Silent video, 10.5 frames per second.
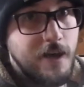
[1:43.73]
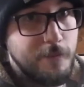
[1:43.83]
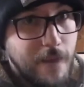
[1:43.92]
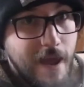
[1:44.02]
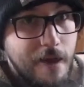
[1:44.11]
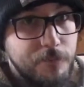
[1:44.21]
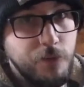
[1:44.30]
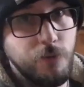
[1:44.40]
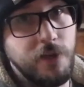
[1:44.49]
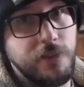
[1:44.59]
I'm happy
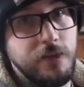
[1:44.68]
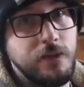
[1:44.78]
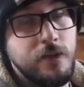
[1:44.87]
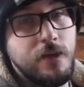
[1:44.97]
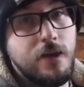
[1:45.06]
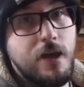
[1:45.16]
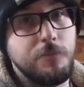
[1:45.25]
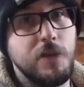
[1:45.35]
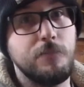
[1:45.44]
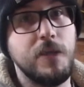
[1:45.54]
with it. I'm
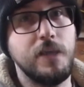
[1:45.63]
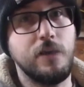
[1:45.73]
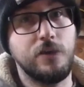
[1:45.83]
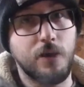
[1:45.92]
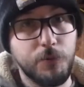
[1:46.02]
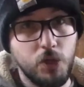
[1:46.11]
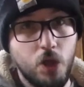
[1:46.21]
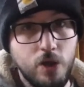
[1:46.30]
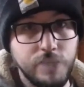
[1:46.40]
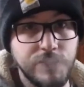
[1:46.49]
going to make a couple
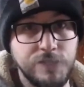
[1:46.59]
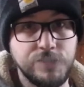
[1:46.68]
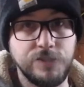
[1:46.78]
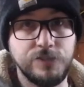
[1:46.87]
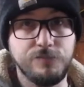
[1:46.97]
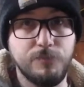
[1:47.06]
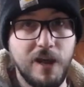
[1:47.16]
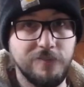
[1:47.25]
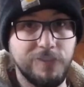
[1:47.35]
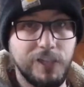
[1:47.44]
long distance
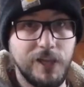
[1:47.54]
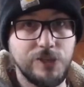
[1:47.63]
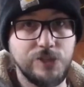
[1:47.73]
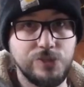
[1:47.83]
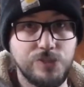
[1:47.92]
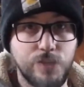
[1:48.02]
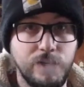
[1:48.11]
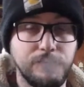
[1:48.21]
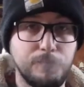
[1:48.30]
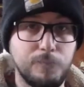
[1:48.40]
modifications to
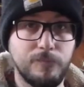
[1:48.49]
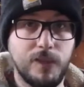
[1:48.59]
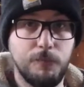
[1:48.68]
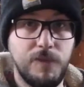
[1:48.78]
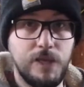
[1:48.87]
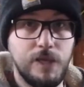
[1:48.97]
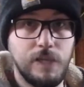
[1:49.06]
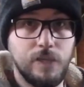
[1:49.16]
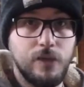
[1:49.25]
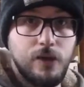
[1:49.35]
it,
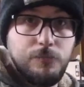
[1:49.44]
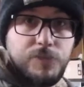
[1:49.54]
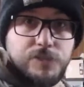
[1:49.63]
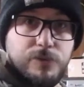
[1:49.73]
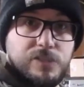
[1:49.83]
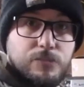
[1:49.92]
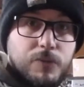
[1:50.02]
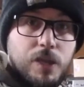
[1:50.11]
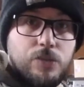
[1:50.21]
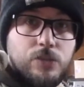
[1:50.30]
being this piece of
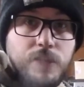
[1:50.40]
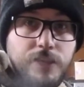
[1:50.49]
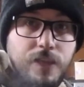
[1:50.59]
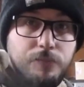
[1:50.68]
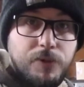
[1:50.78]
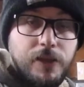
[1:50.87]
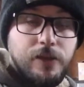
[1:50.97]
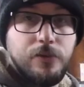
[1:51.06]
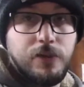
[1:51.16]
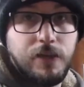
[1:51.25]
metal and
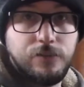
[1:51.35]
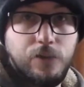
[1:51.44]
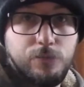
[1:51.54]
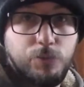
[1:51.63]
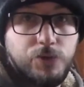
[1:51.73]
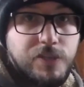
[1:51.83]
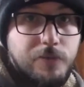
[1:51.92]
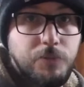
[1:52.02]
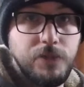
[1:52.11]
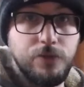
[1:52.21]
that cardboard
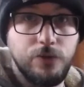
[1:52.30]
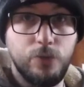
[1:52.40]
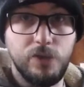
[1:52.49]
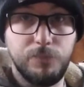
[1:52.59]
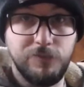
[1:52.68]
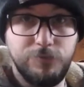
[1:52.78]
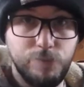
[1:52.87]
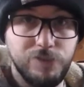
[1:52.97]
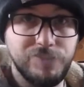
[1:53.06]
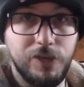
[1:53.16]
template are going to be a
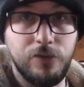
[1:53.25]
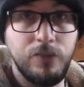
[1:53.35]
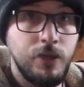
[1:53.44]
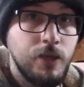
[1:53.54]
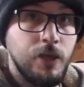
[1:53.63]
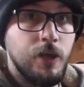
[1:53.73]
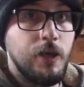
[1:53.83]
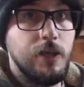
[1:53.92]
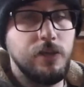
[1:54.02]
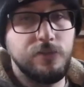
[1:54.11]
fuel cell
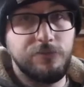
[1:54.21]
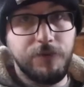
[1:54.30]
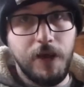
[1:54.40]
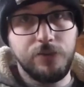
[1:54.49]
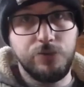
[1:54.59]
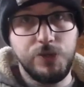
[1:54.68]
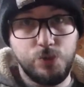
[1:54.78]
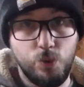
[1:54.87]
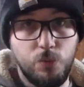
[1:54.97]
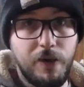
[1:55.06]
in the factory
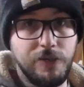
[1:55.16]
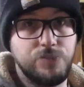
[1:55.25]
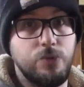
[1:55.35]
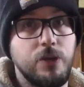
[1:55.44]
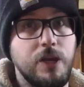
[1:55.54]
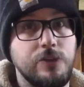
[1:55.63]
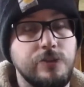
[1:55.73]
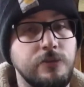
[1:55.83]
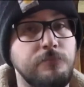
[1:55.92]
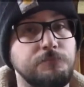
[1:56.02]
toolbox location.